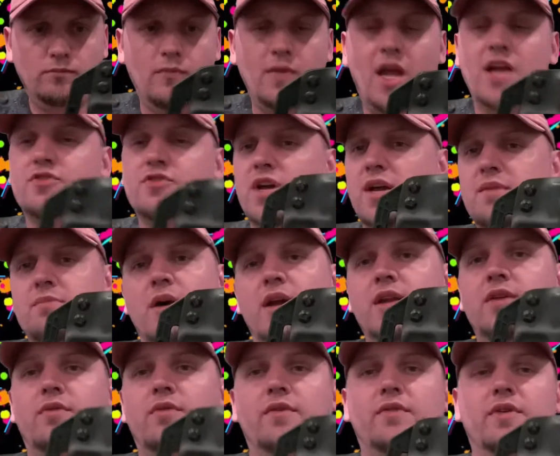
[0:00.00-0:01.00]
I tried Muddy
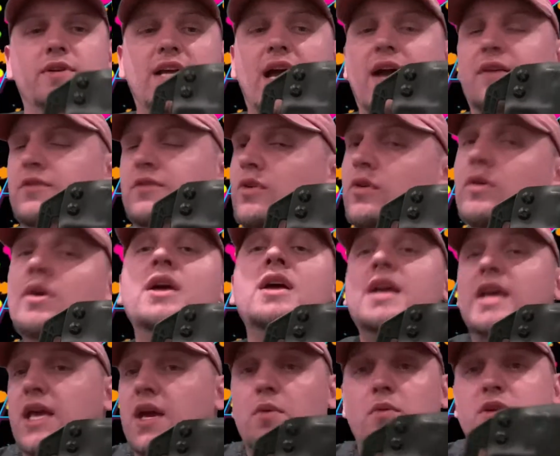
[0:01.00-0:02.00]
River Tactical. It